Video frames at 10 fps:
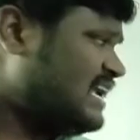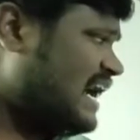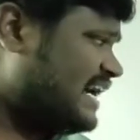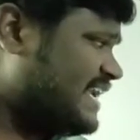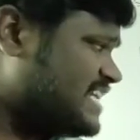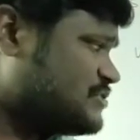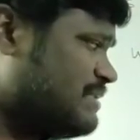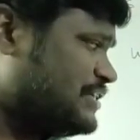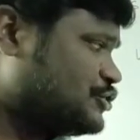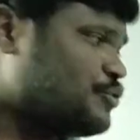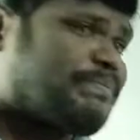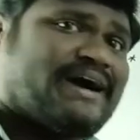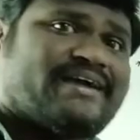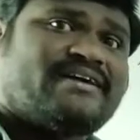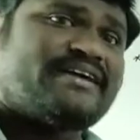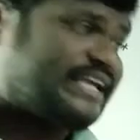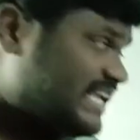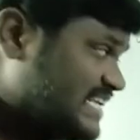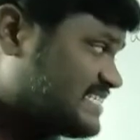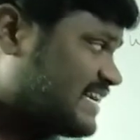and h by 2 pi
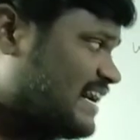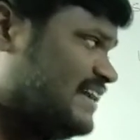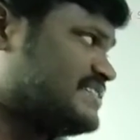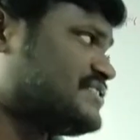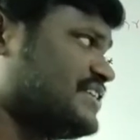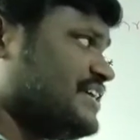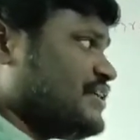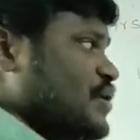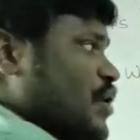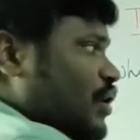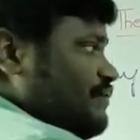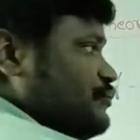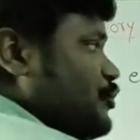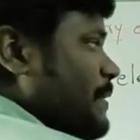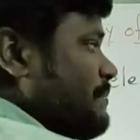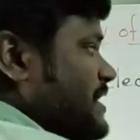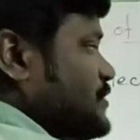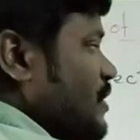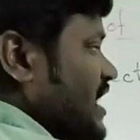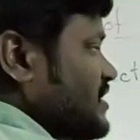is the constant of 2 pi means
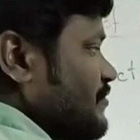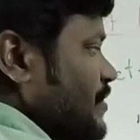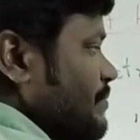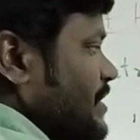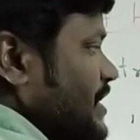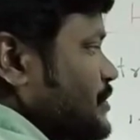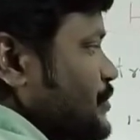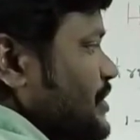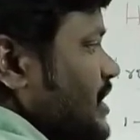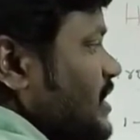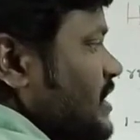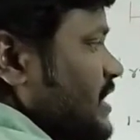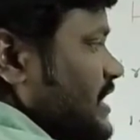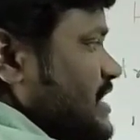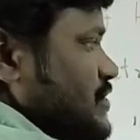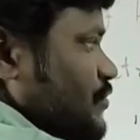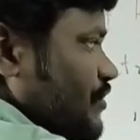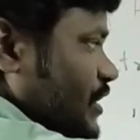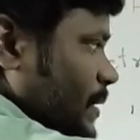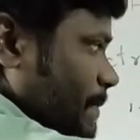what? From here to here it is
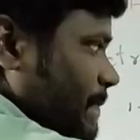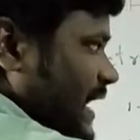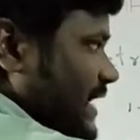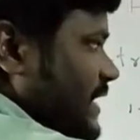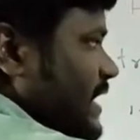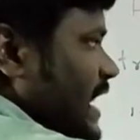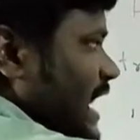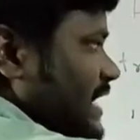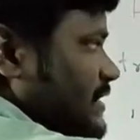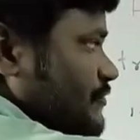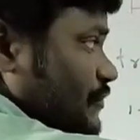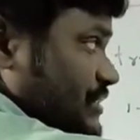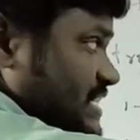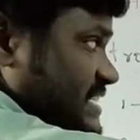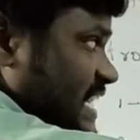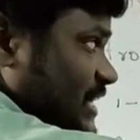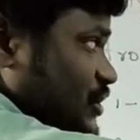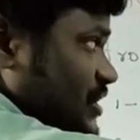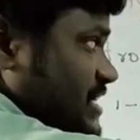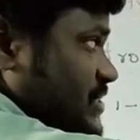for pi, and for this
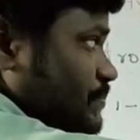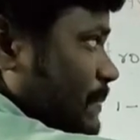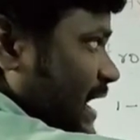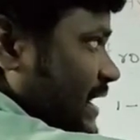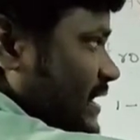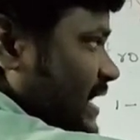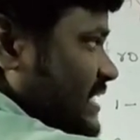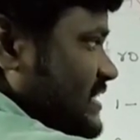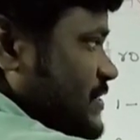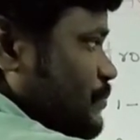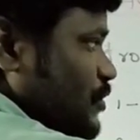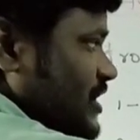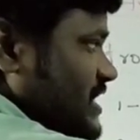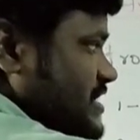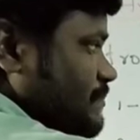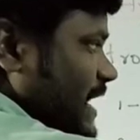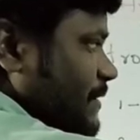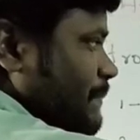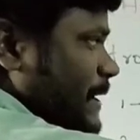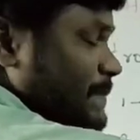electron is pi and this proton is pi,
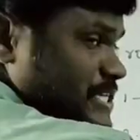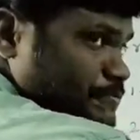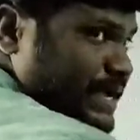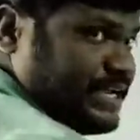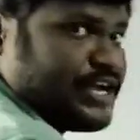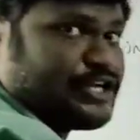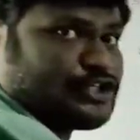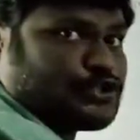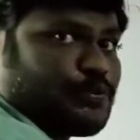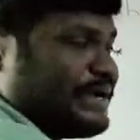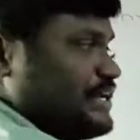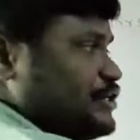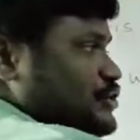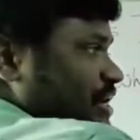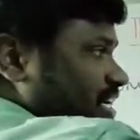pi plus pi 2 pi. So it